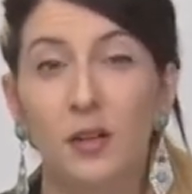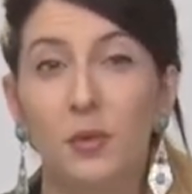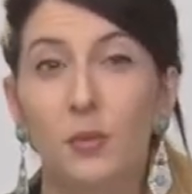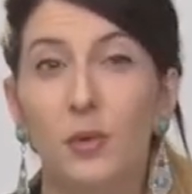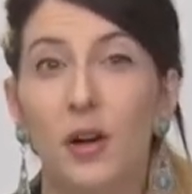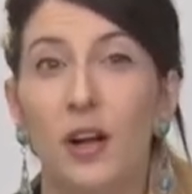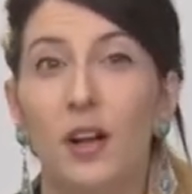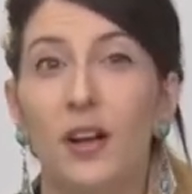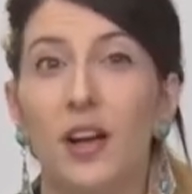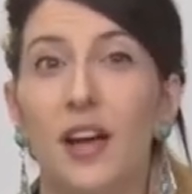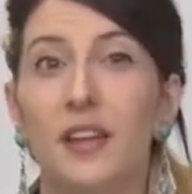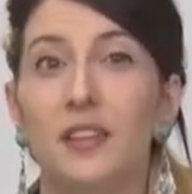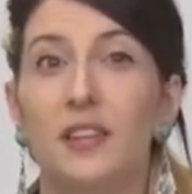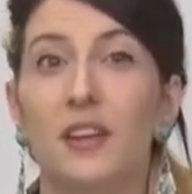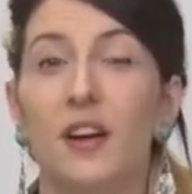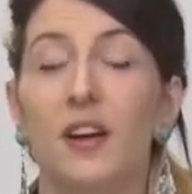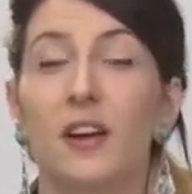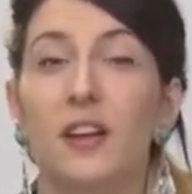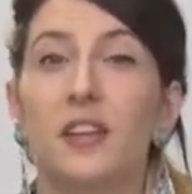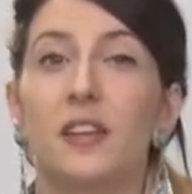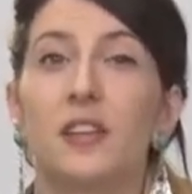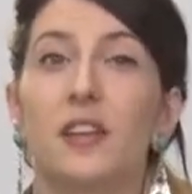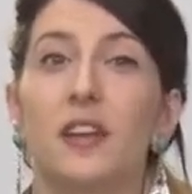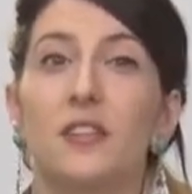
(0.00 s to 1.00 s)
Well, at the
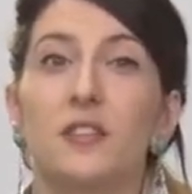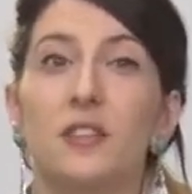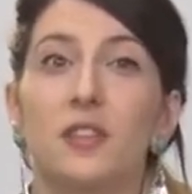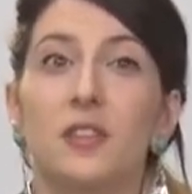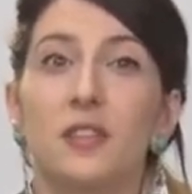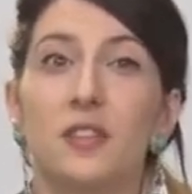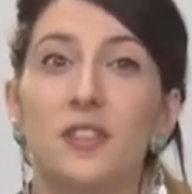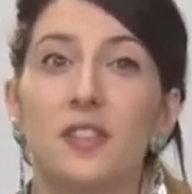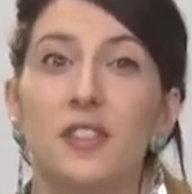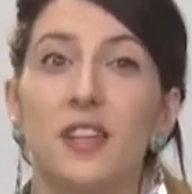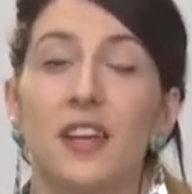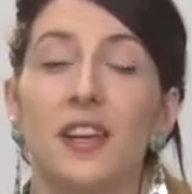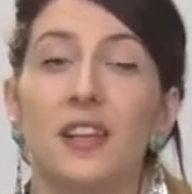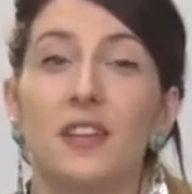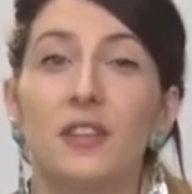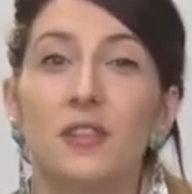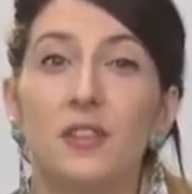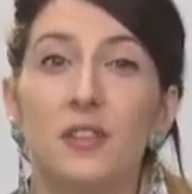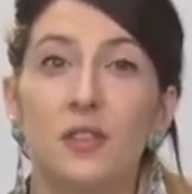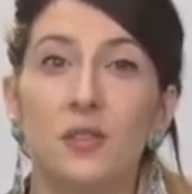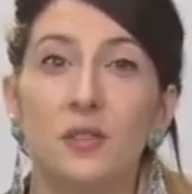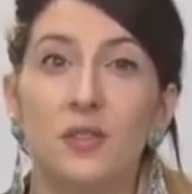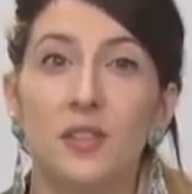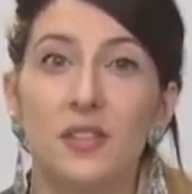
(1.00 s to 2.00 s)
archaeological site,
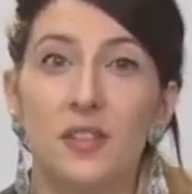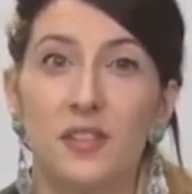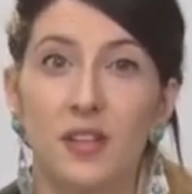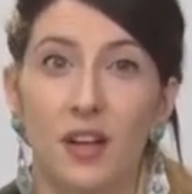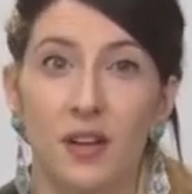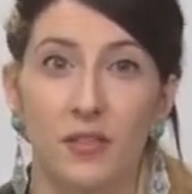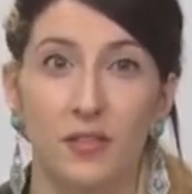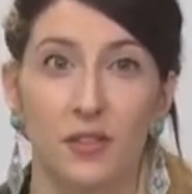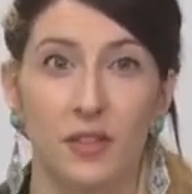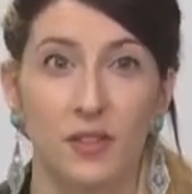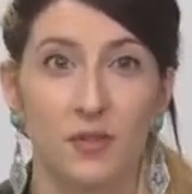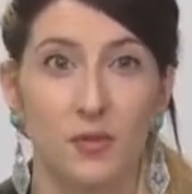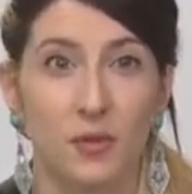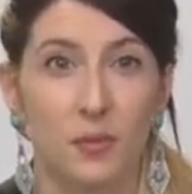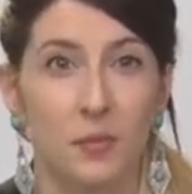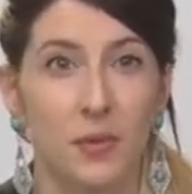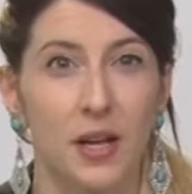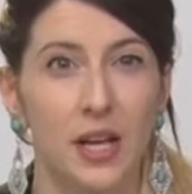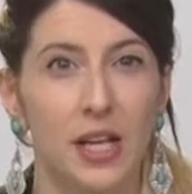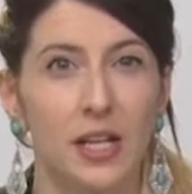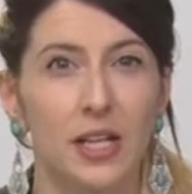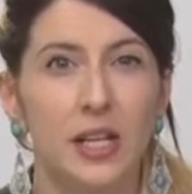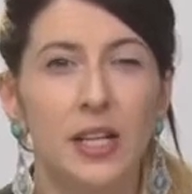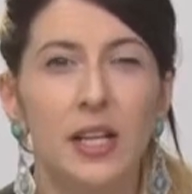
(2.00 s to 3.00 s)
new discoveries were
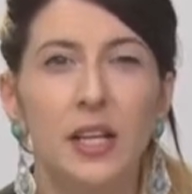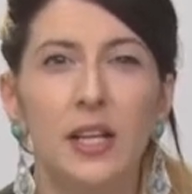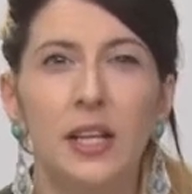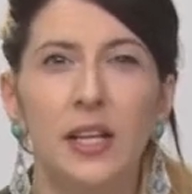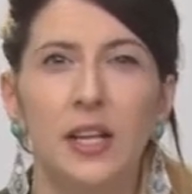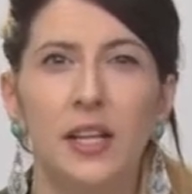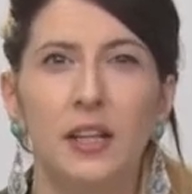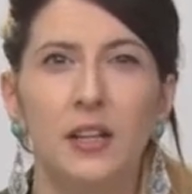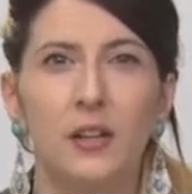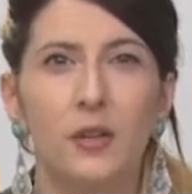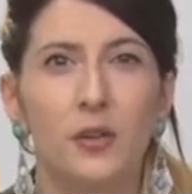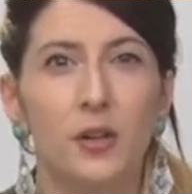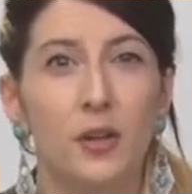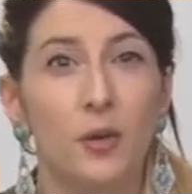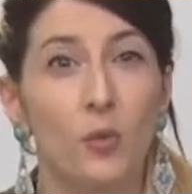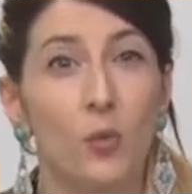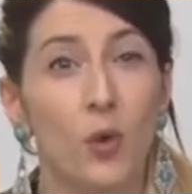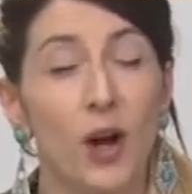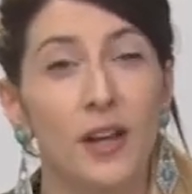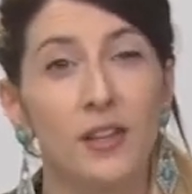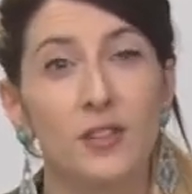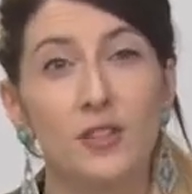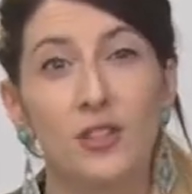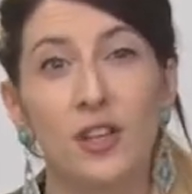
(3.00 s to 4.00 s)
made, including
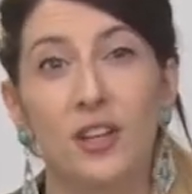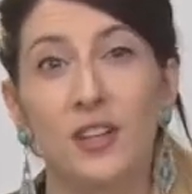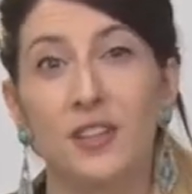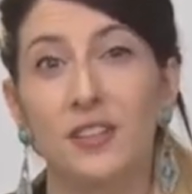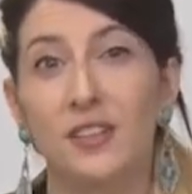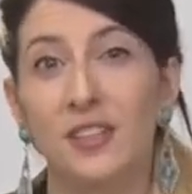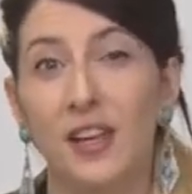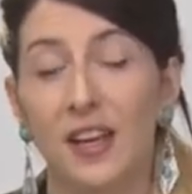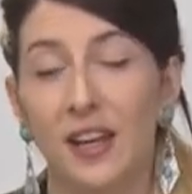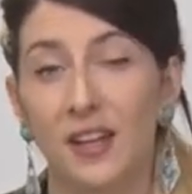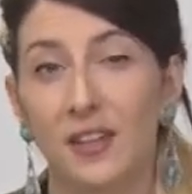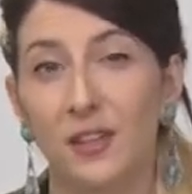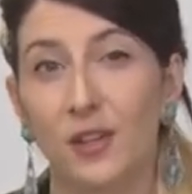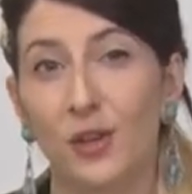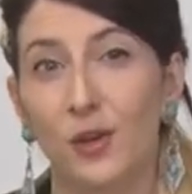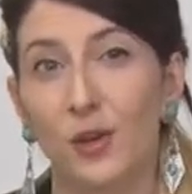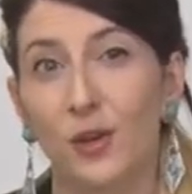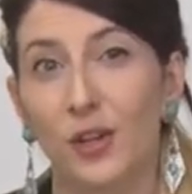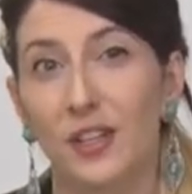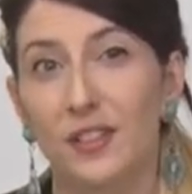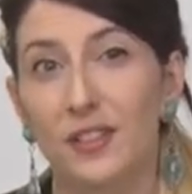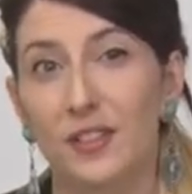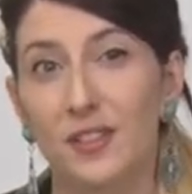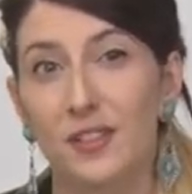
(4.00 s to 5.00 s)
wine jugs and
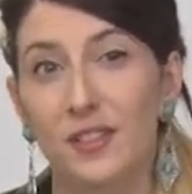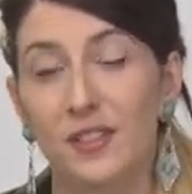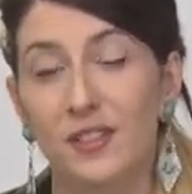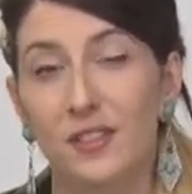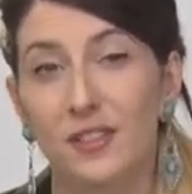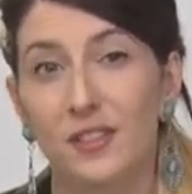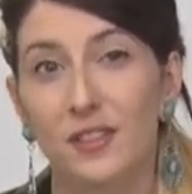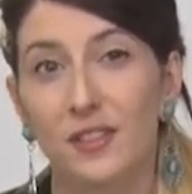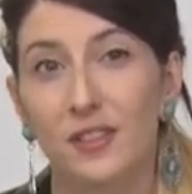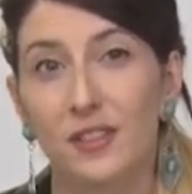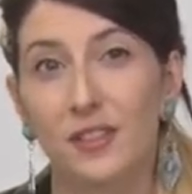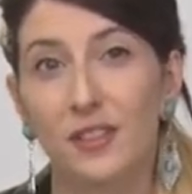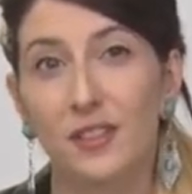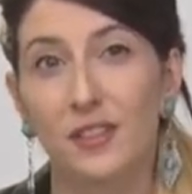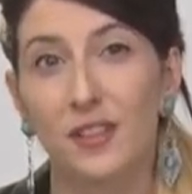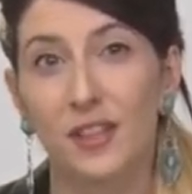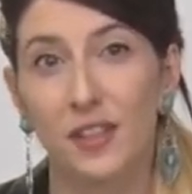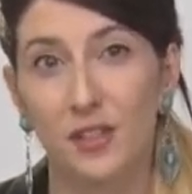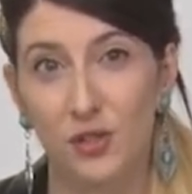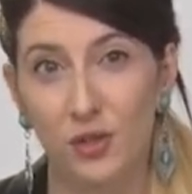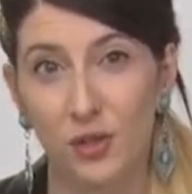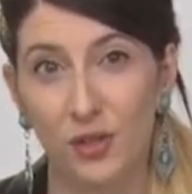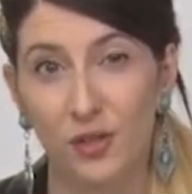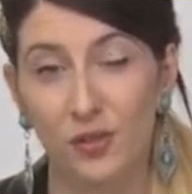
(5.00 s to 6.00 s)
coins.
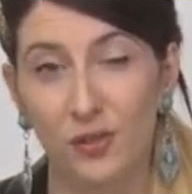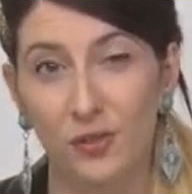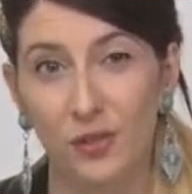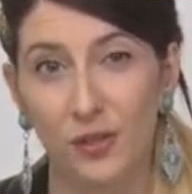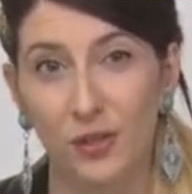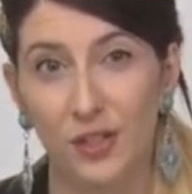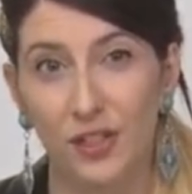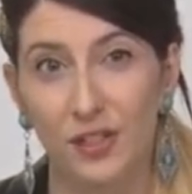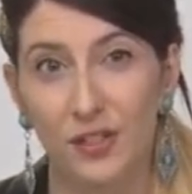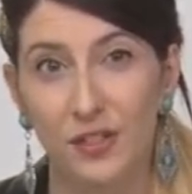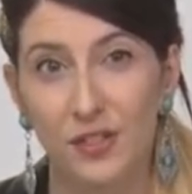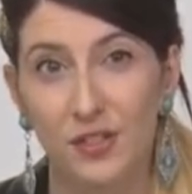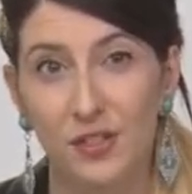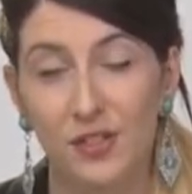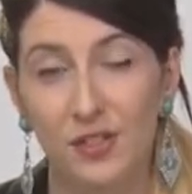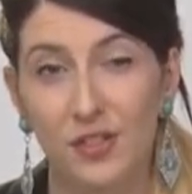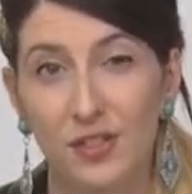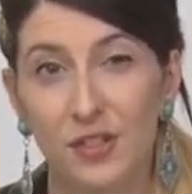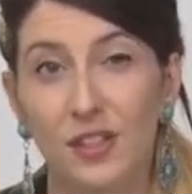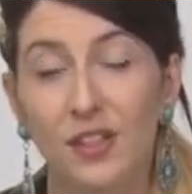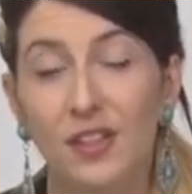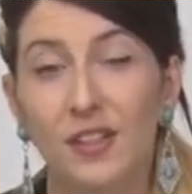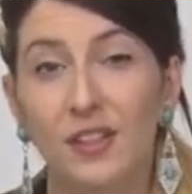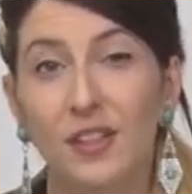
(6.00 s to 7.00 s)
Enjoy the
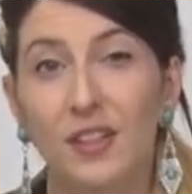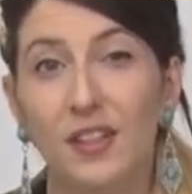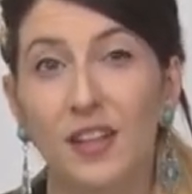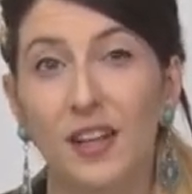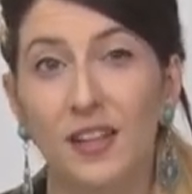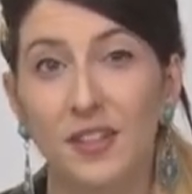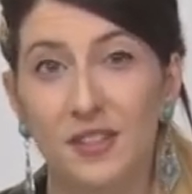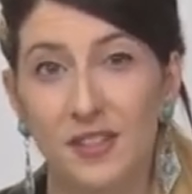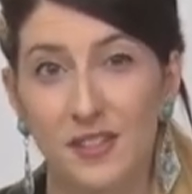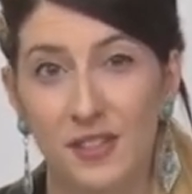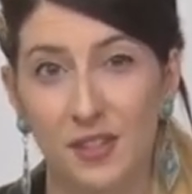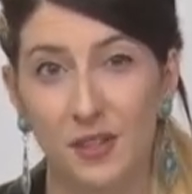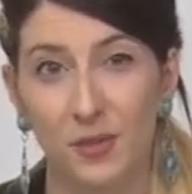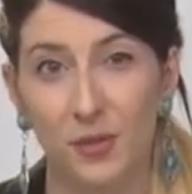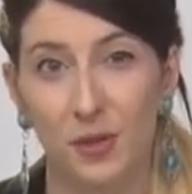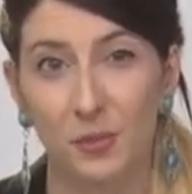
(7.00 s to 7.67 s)
footage and see you